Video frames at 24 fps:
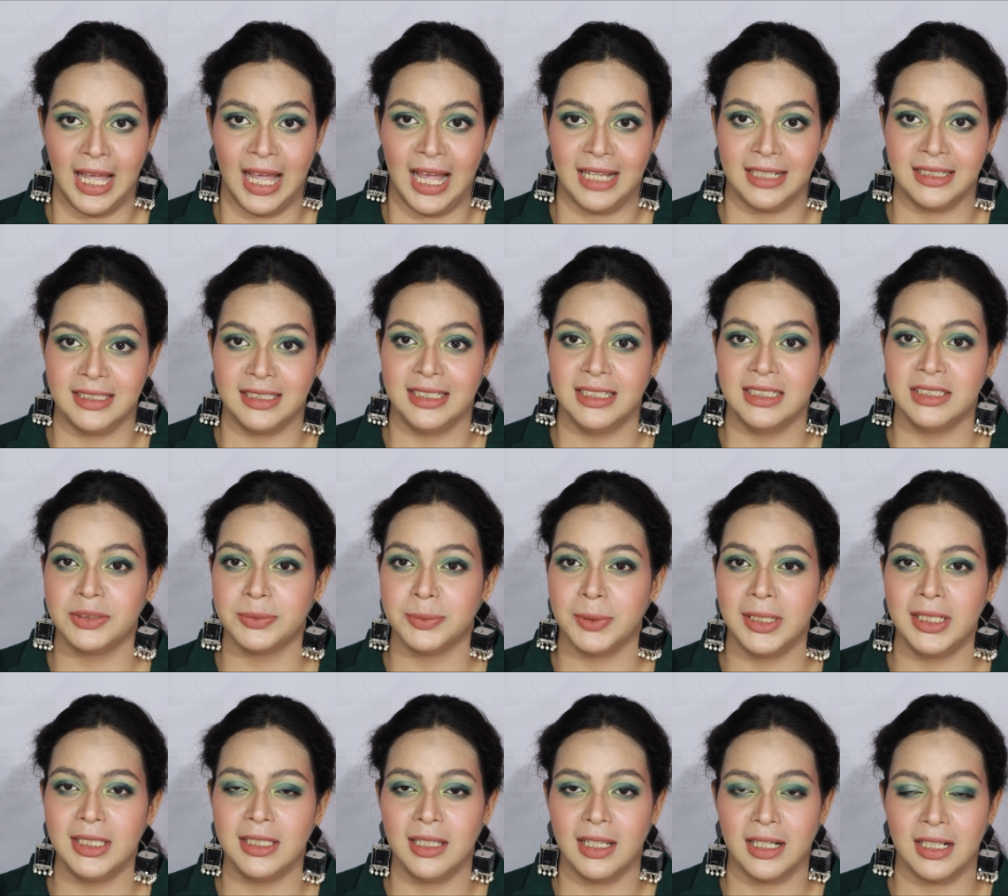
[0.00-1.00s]
and this
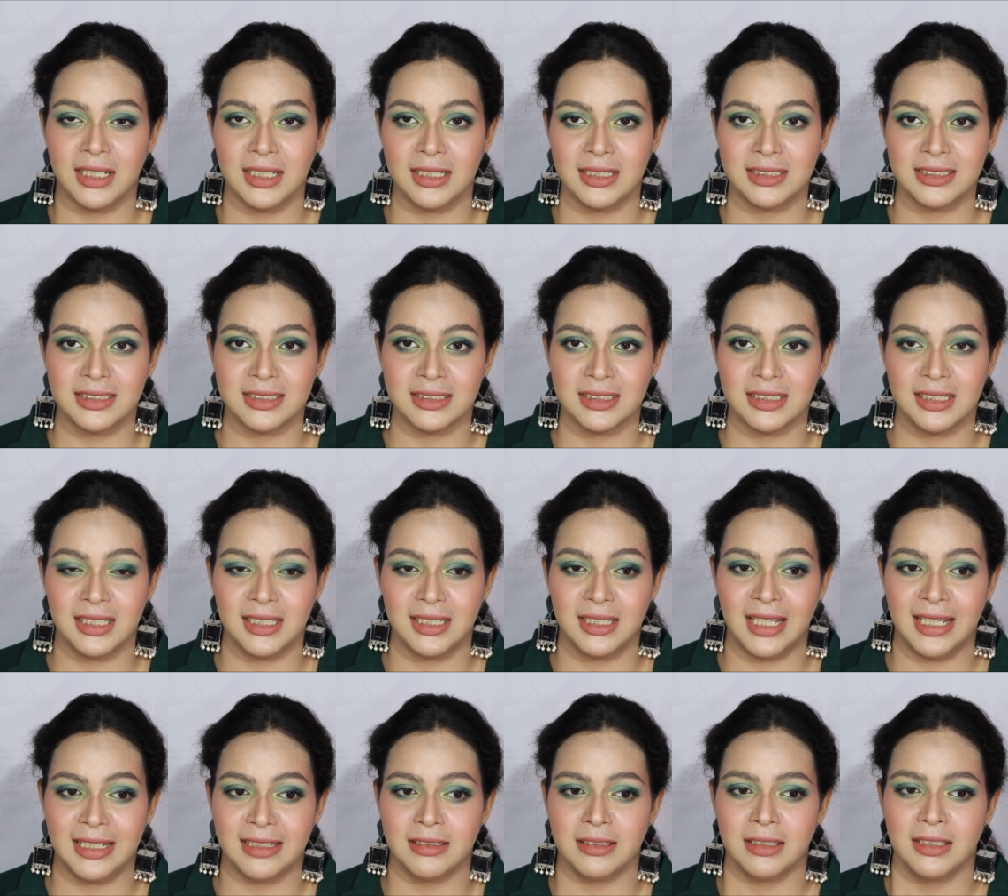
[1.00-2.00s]
will last
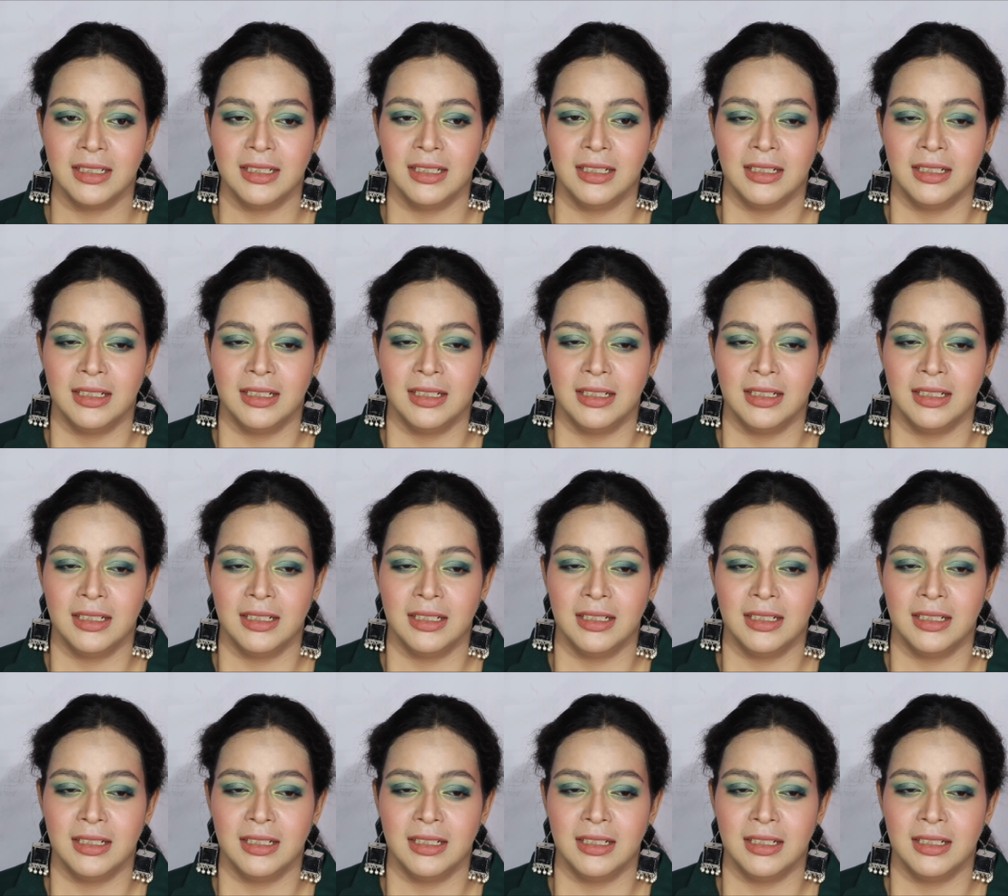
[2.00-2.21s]
like